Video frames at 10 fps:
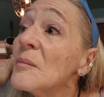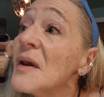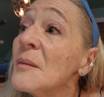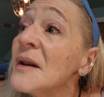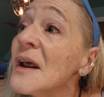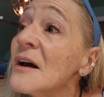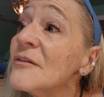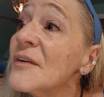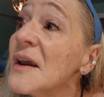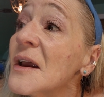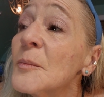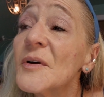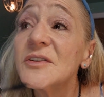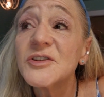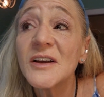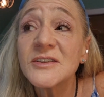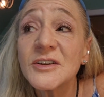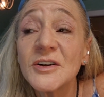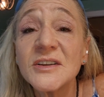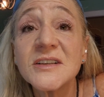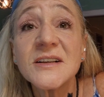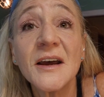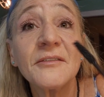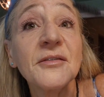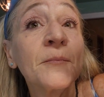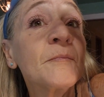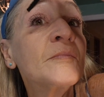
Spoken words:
Maybe not fake, but just the good stuff.